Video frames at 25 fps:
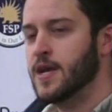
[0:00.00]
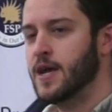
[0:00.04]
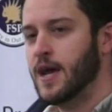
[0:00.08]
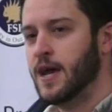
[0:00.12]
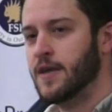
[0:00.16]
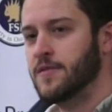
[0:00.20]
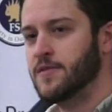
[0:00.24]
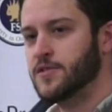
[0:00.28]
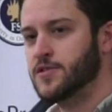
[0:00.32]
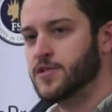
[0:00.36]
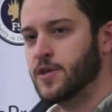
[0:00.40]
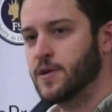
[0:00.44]

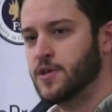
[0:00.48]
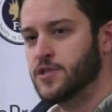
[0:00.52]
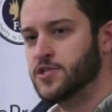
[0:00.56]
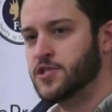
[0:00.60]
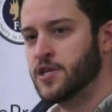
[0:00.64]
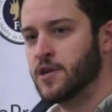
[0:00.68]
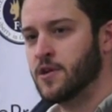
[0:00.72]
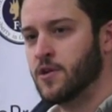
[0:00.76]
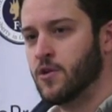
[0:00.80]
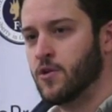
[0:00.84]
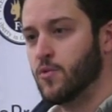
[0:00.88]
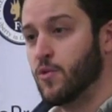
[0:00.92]
and the Attorney
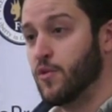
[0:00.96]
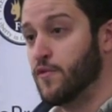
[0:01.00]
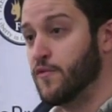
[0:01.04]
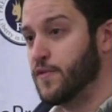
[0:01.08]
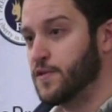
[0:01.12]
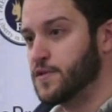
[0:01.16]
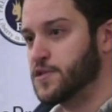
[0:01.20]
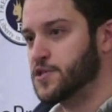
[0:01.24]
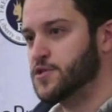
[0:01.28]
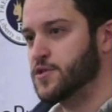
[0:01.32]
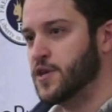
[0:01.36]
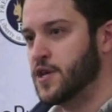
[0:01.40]
General, well,
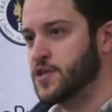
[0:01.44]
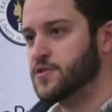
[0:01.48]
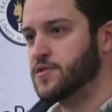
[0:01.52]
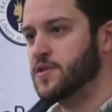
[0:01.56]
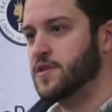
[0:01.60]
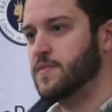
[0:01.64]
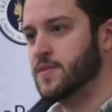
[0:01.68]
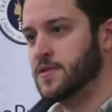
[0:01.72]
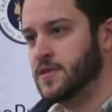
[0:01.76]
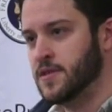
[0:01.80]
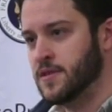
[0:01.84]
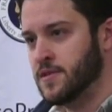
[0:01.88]
first
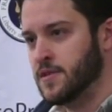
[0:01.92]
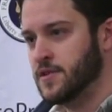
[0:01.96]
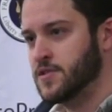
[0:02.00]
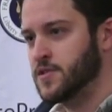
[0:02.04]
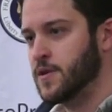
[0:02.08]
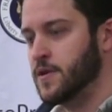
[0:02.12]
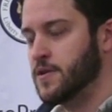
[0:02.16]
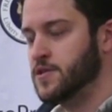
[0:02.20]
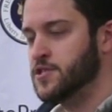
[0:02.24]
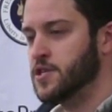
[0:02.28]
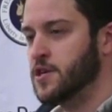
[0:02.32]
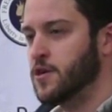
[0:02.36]
Treasury, but then the
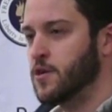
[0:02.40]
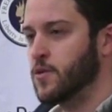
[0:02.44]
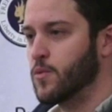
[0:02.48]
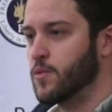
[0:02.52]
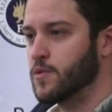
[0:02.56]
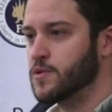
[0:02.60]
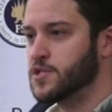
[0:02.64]
Attorney General,